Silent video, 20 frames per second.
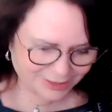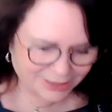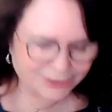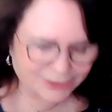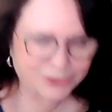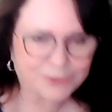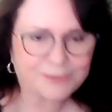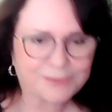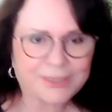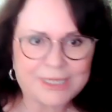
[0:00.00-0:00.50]

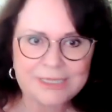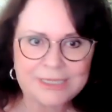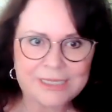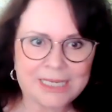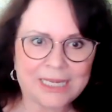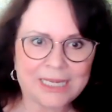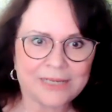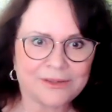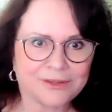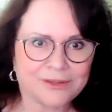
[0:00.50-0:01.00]
And to my
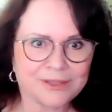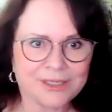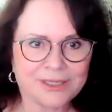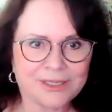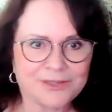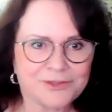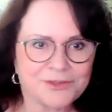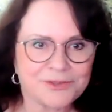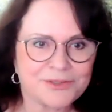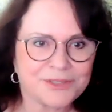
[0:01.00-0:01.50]
dad on
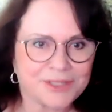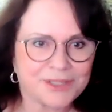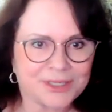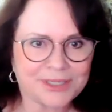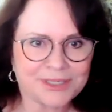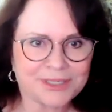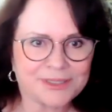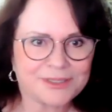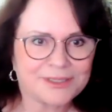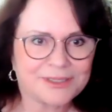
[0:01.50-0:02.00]
the other
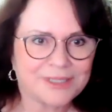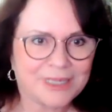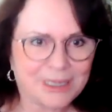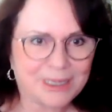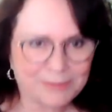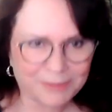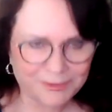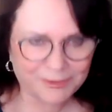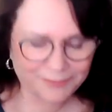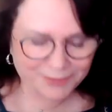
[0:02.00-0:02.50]
side,
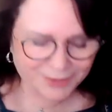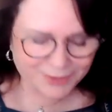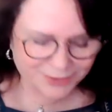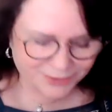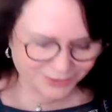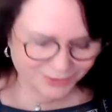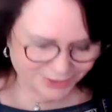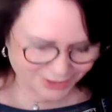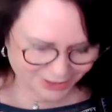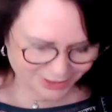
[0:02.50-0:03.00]
happy
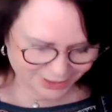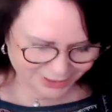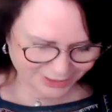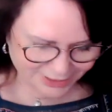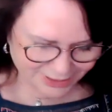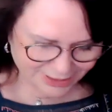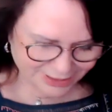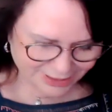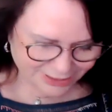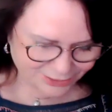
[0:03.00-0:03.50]
Father's Day.
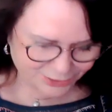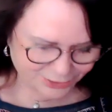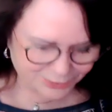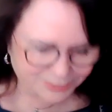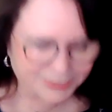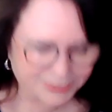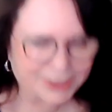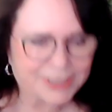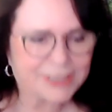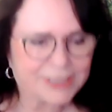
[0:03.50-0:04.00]
And to
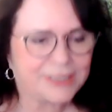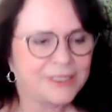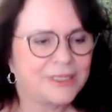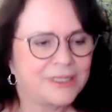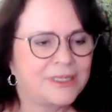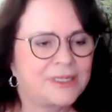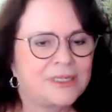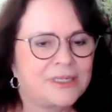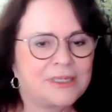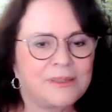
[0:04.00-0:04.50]
my
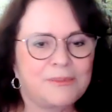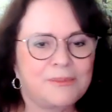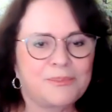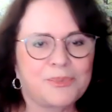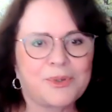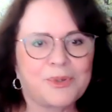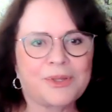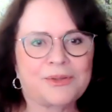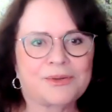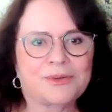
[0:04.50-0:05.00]

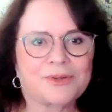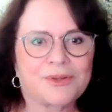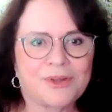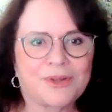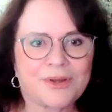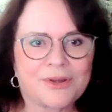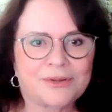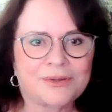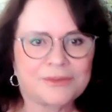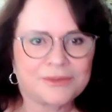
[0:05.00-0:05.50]
brother in
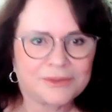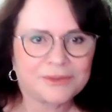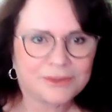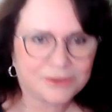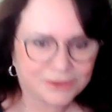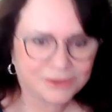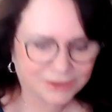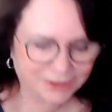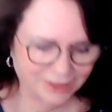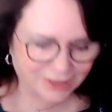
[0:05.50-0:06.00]
law,
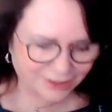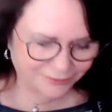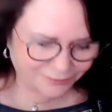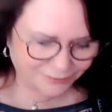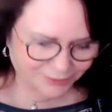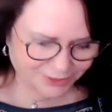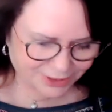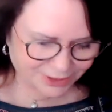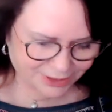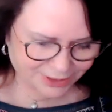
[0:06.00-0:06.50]
whose life
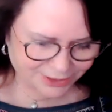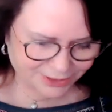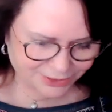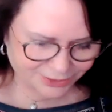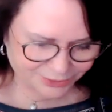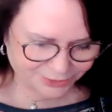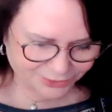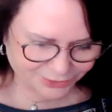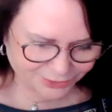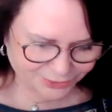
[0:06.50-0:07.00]
was cut
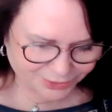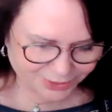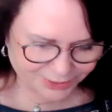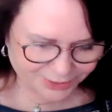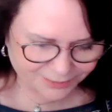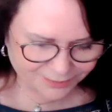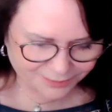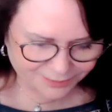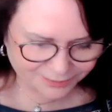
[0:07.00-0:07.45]
too short.